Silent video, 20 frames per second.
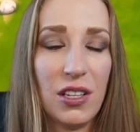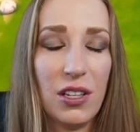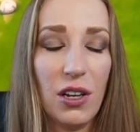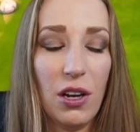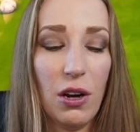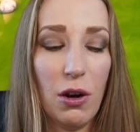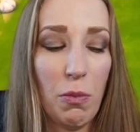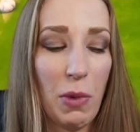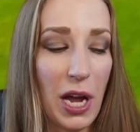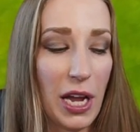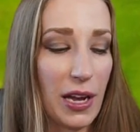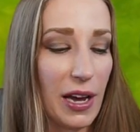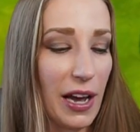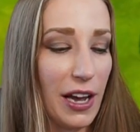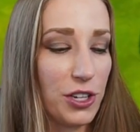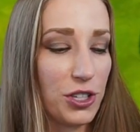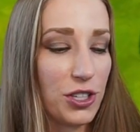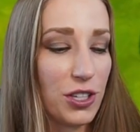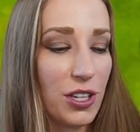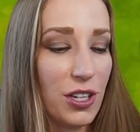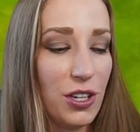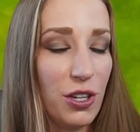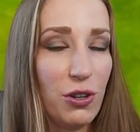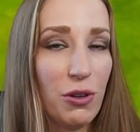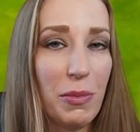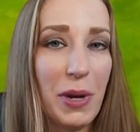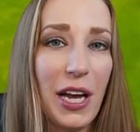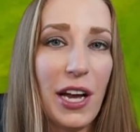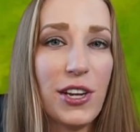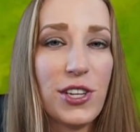Oh my gosh, can you
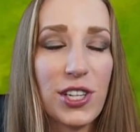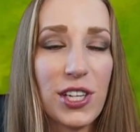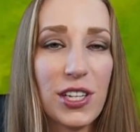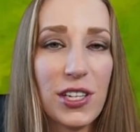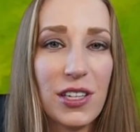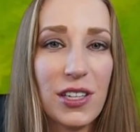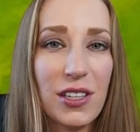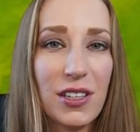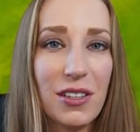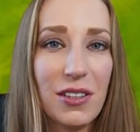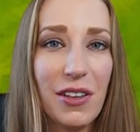imagine?